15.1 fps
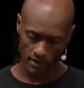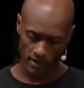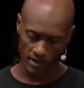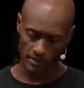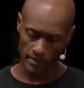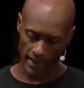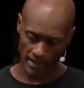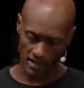
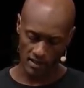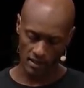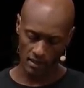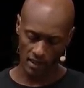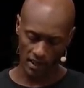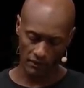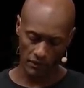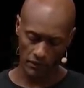Imagine the
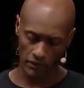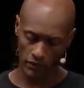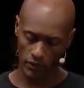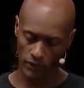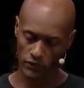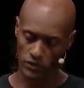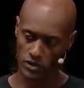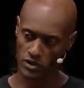life of a
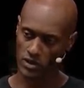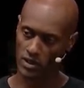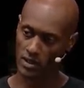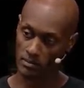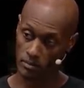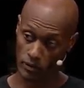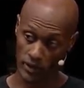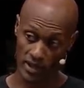refugee
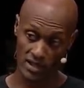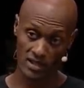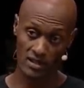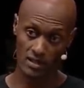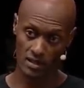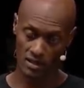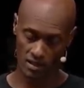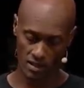
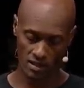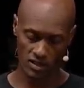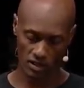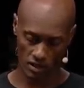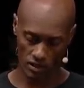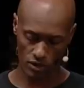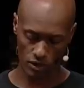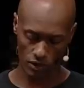embraced
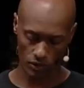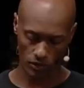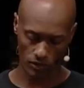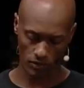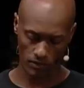just so.